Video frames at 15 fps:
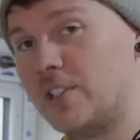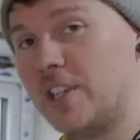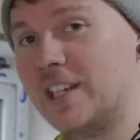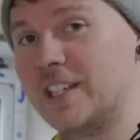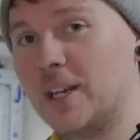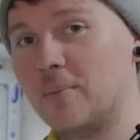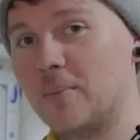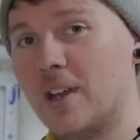
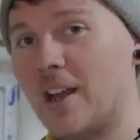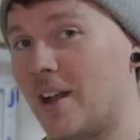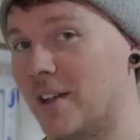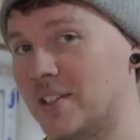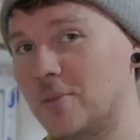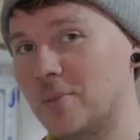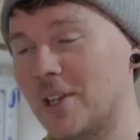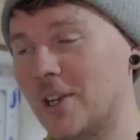6 amp
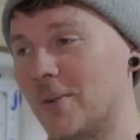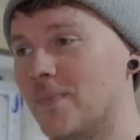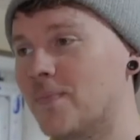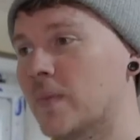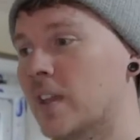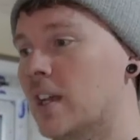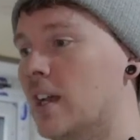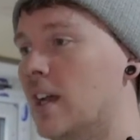RCBO.
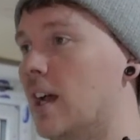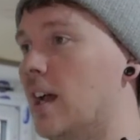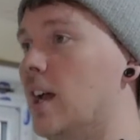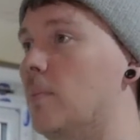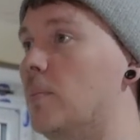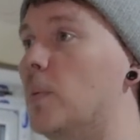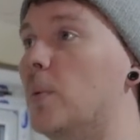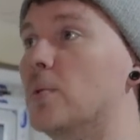
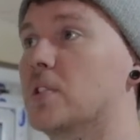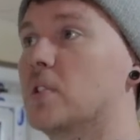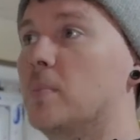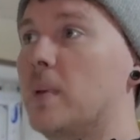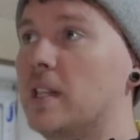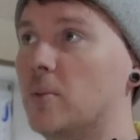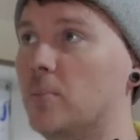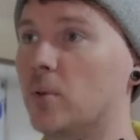But we'll still
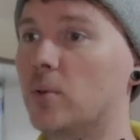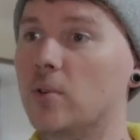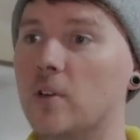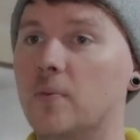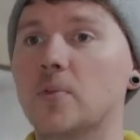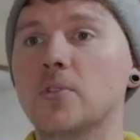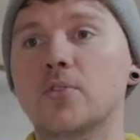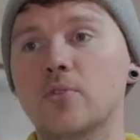make the board
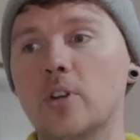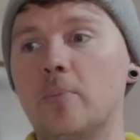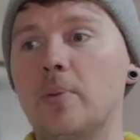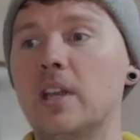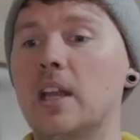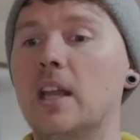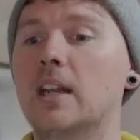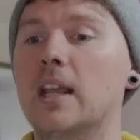up, we'll strip
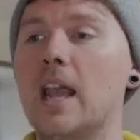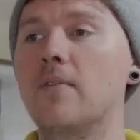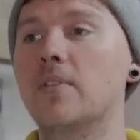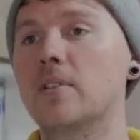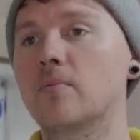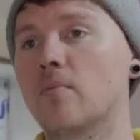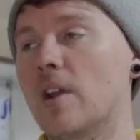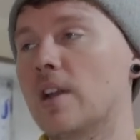it and get
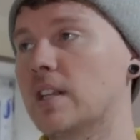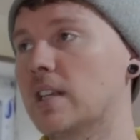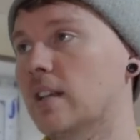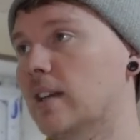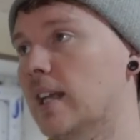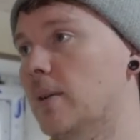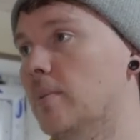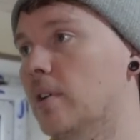everything ready
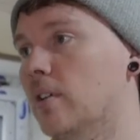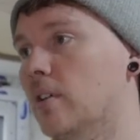and label it